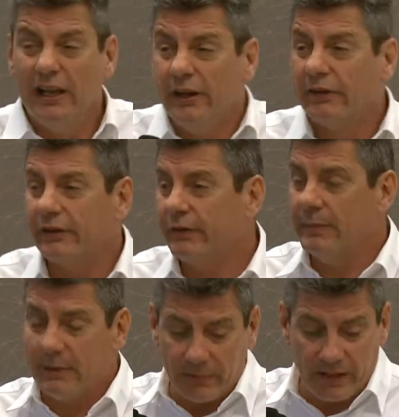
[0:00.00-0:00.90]
You've got to
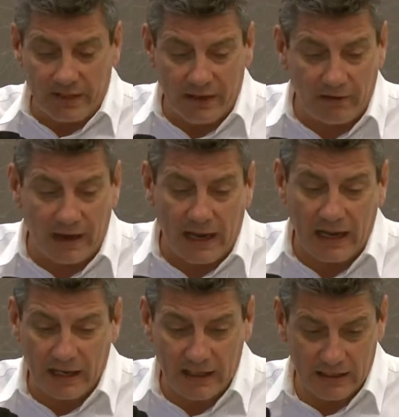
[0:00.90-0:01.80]
remember there
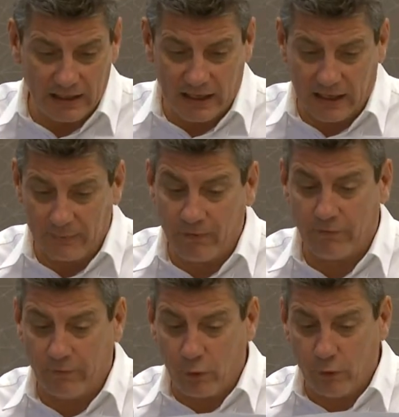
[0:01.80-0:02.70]
are
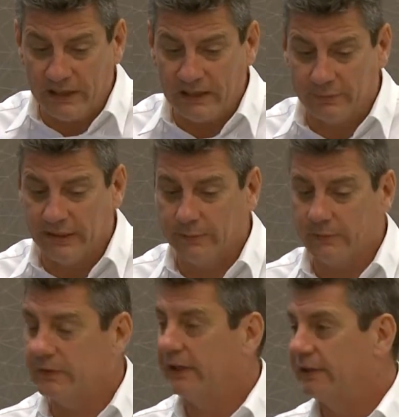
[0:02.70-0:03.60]
4 million
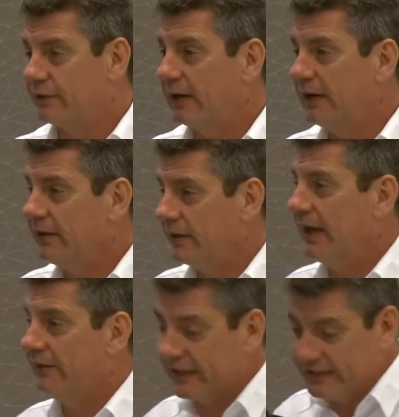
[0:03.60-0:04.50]
people in Australia that
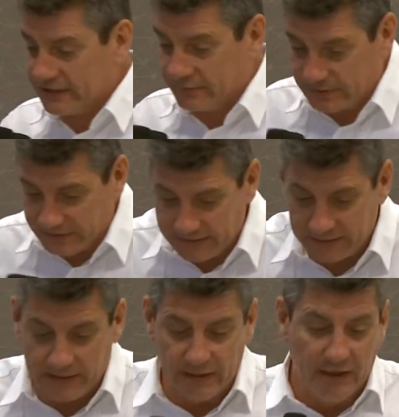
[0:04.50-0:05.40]
have a
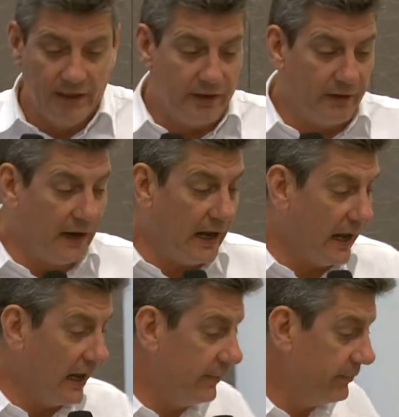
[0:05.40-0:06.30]
disability. There
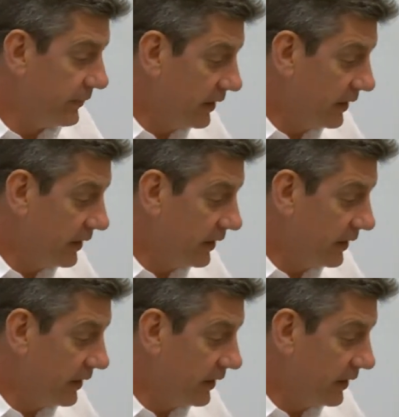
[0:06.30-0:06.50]
are